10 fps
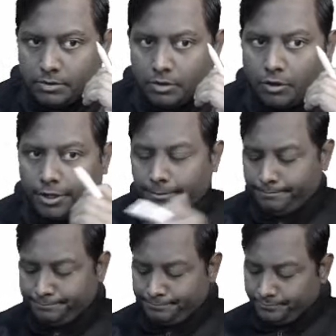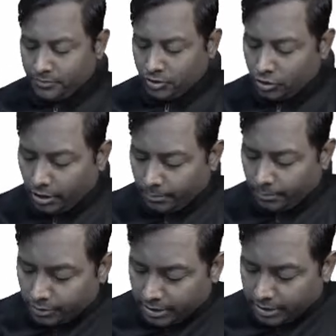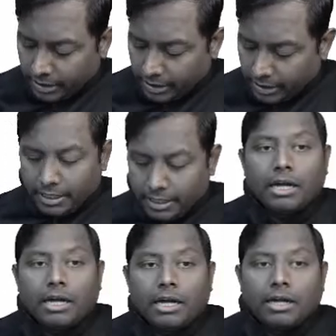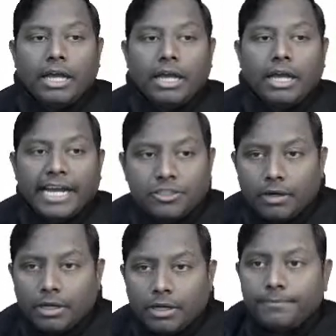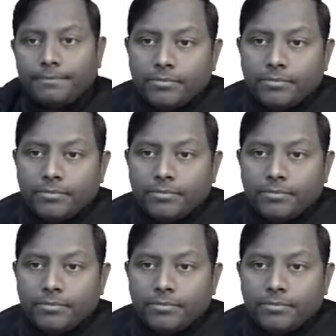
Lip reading: Okay, sorry about that. Again, let's start. H1,